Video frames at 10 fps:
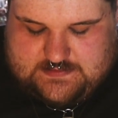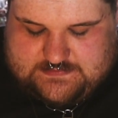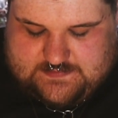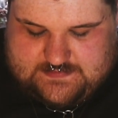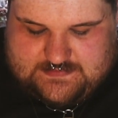
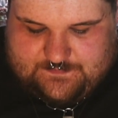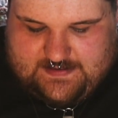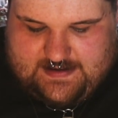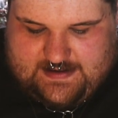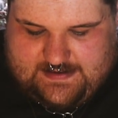So this is
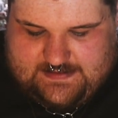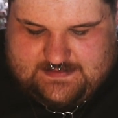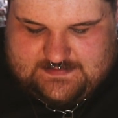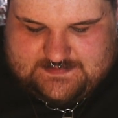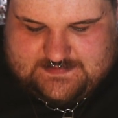number
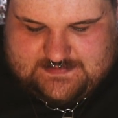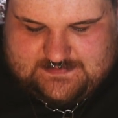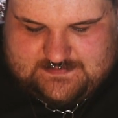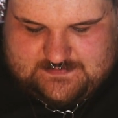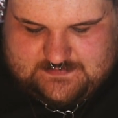
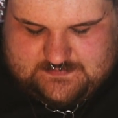eight.